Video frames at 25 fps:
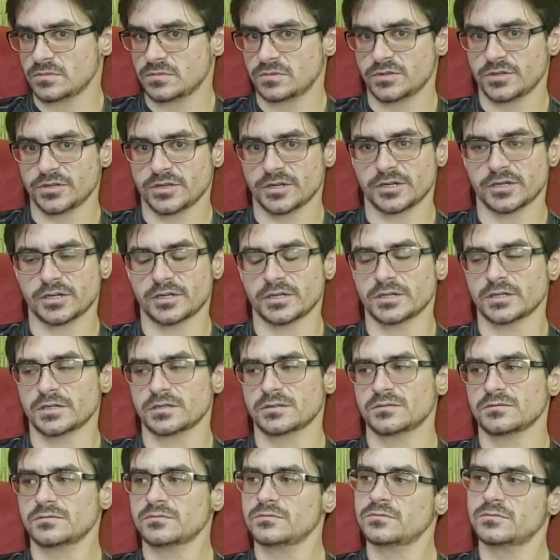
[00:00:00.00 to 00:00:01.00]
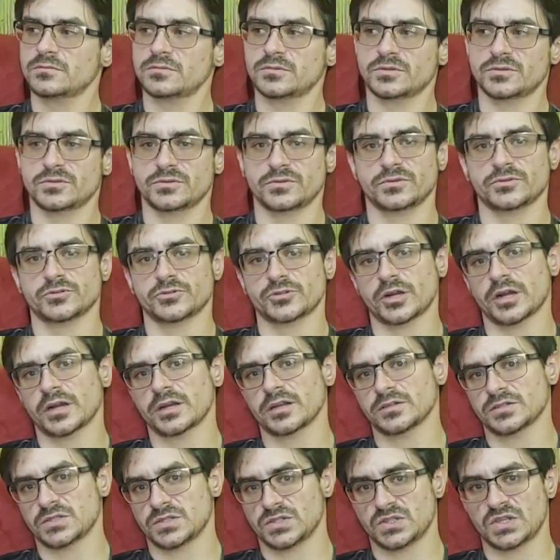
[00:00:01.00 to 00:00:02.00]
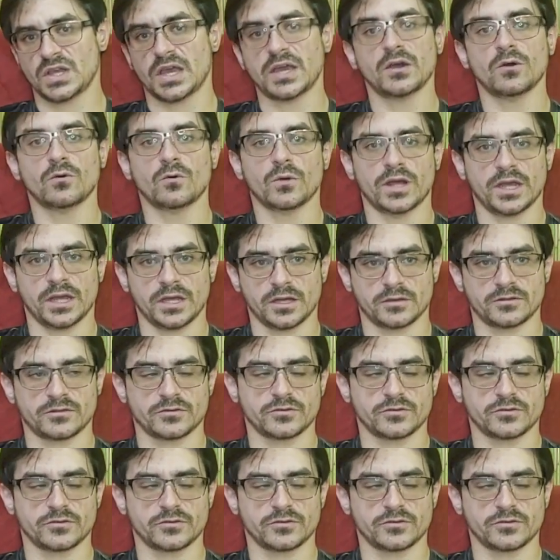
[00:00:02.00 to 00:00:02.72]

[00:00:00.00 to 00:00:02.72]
They're trying to stay awake.